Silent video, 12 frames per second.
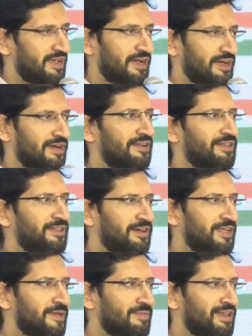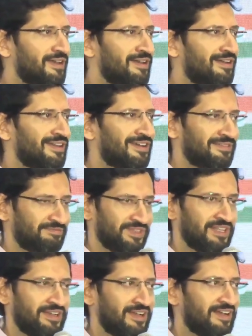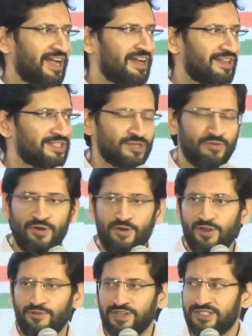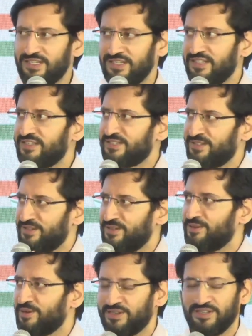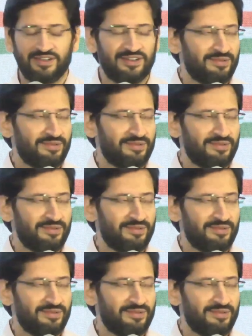under the able uh, guidance of all our seniors, Dr.